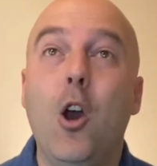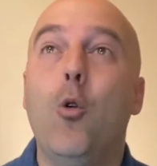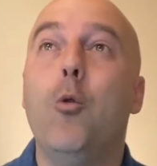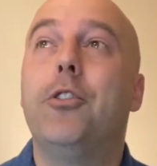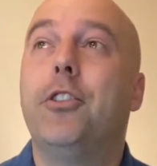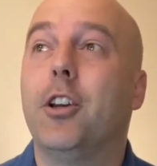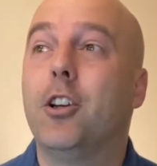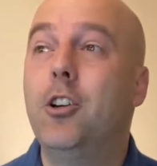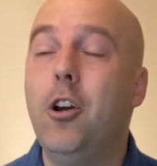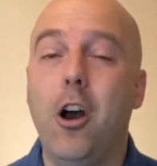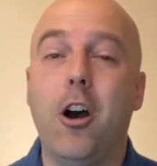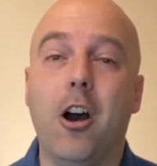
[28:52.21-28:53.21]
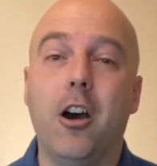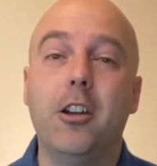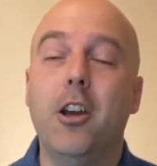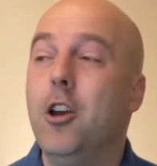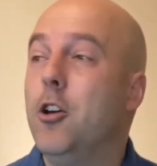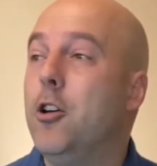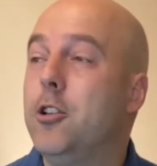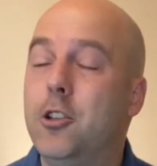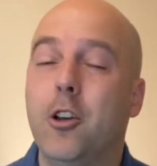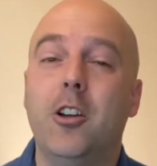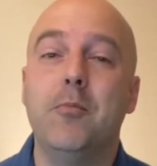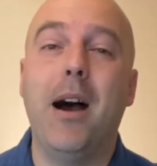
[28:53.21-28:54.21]
with the God who
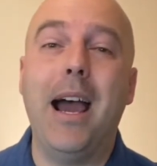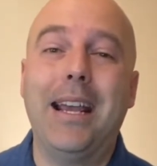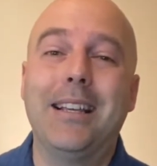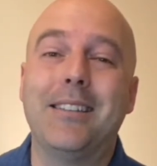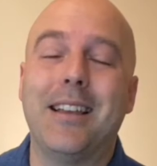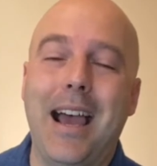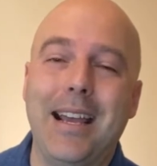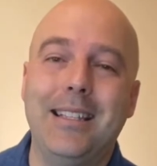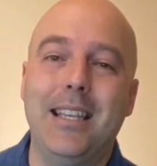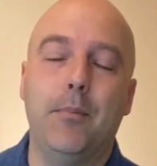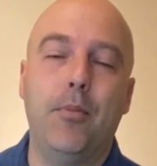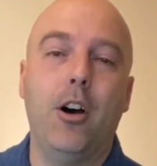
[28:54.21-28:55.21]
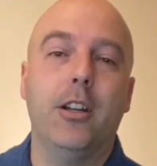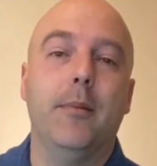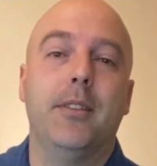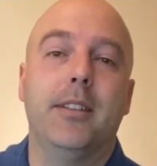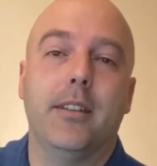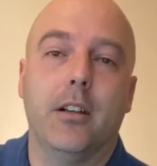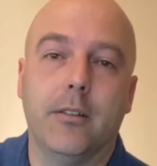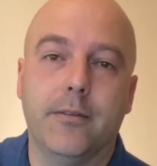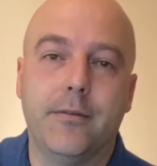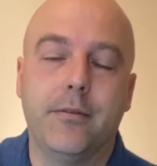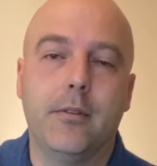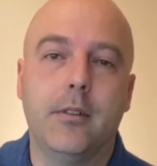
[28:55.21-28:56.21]
took my anxiety upon Himself.